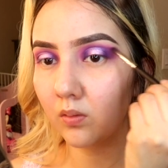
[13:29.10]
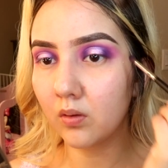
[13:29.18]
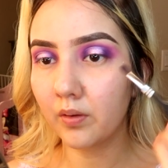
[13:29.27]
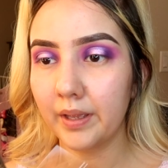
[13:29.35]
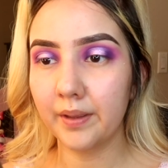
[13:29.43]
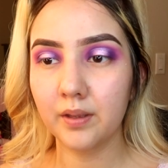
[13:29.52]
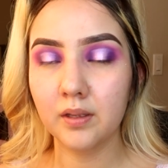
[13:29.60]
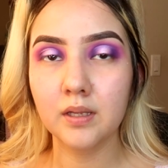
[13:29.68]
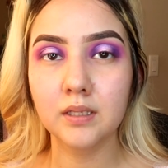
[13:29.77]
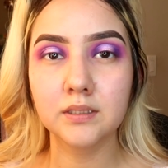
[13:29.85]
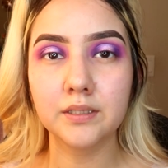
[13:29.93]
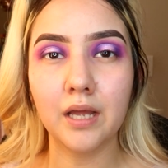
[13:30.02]
Okay,
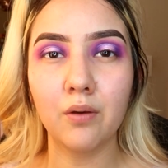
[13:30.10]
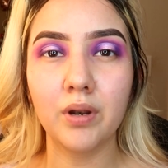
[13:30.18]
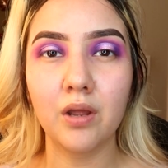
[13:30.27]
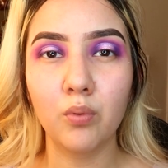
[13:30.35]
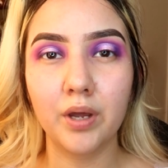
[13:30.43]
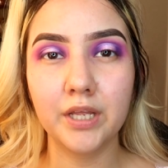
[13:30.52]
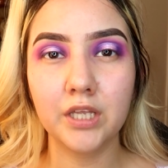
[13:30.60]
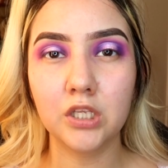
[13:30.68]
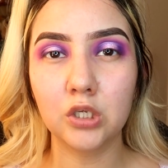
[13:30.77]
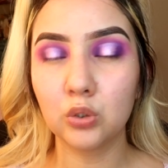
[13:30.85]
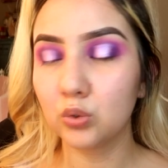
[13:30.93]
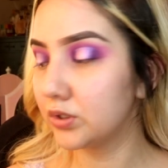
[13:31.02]
so now what I want to
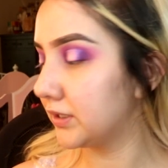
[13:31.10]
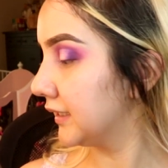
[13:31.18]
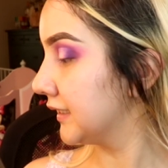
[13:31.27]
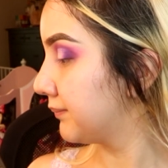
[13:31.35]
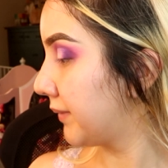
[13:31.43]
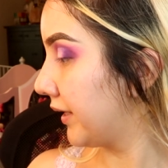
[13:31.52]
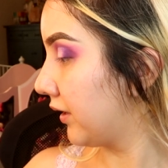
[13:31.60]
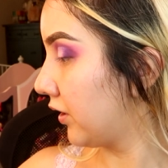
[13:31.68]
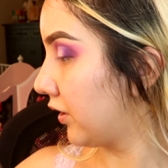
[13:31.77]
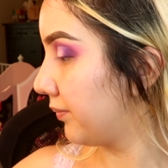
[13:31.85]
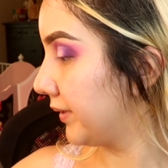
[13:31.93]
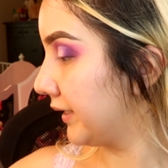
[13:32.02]
use is my
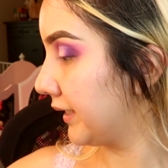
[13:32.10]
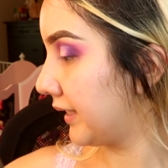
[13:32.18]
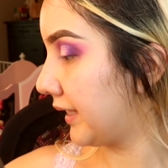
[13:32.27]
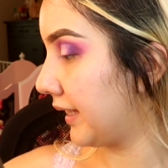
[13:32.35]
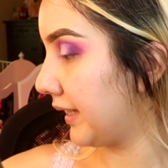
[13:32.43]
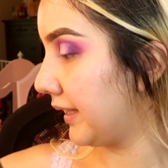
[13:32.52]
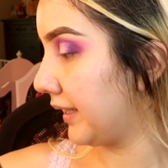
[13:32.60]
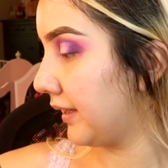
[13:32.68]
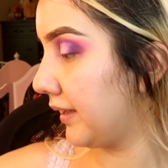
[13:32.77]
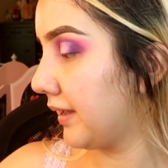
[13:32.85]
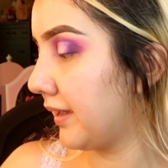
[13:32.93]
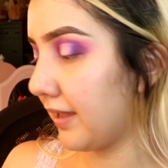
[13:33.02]
Urban Decay
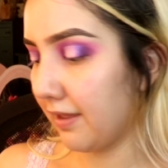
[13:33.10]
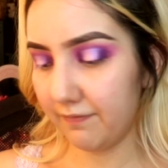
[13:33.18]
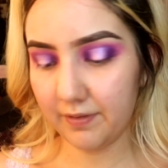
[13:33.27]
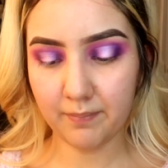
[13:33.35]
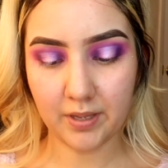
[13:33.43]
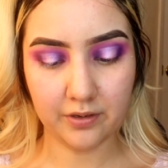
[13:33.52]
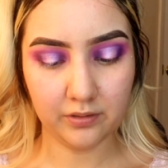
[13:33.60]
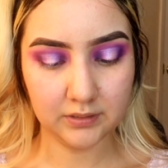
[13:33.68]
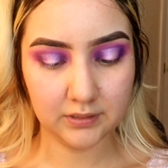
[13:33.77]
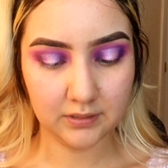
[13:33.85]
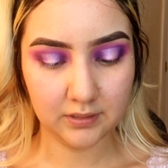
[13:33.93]
Heavy Metals.